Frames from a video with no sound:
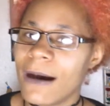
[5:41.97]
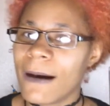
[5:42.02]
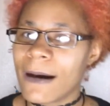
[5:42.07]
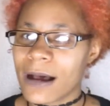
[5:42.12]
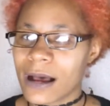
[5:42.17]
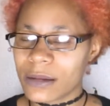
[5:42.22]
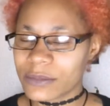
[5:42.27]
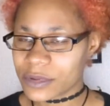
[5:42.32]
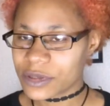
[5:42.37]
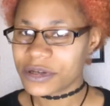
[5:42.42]

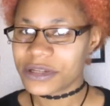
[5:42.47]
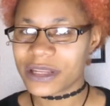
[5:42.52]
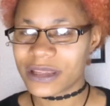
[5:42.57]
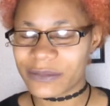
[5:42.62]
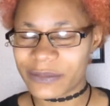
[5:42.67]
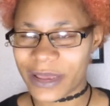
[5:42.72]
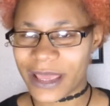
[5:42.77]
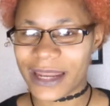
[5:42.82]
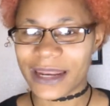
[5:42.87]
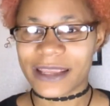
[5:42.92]
Good
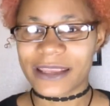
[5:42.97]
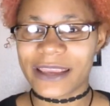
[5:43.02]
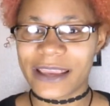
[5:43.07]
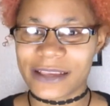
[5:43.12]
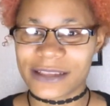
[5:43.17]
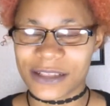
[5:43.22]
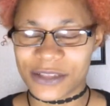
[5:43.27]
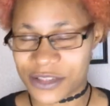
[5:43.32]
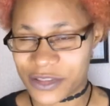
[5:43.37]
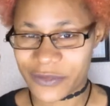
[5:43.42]
and bad, I
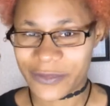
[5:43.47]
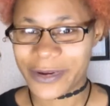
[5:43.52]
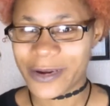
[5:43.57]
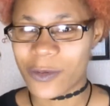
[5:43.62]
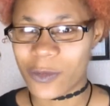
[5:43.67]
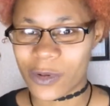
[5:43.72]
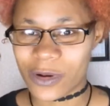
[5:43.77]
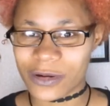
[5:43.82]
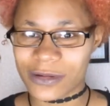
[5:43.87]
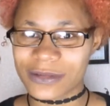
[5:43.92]
guess. It's the
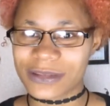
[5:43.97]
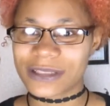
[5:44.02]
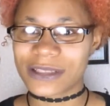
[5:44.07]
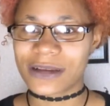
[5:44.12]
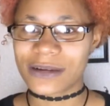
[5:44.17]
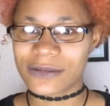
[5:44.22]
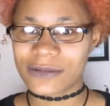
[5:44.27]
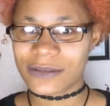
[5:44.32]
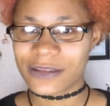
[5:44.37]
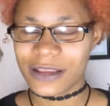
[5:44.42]
real world,
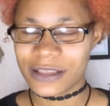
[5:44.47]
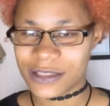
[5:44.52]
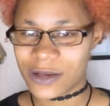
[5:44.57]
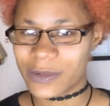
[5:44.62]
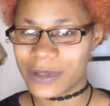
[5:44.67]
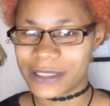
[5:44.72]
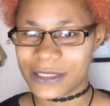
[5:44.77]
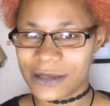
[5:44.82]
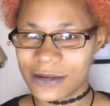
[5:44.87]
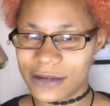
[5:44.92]
so there's
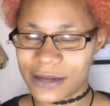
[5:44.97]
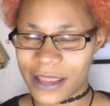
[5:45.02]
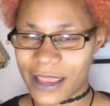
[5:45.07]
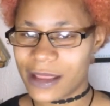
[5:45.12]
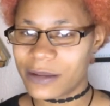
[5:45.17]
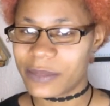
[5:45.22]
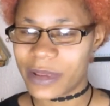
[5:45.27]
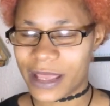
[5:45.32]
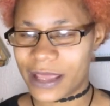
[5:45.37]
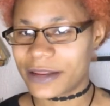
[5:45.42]
always good
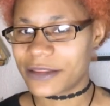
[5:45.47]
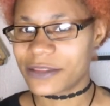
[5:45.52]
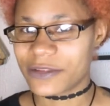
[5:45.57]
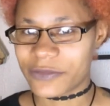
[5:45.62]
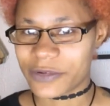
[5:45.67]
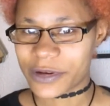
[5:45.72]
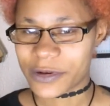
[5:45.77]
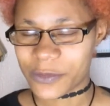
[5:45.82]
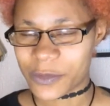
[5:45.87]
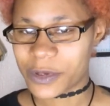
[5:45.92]
and bad in the
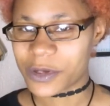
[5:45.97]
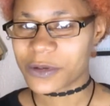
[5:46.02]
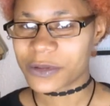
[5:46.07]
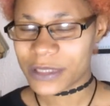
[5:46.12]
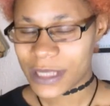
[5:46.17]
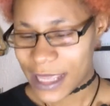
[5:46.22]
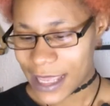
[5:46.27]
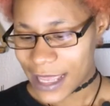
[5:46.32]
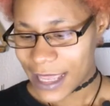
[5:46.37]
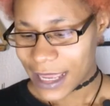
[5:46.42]
real
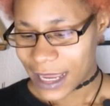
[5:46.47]
world.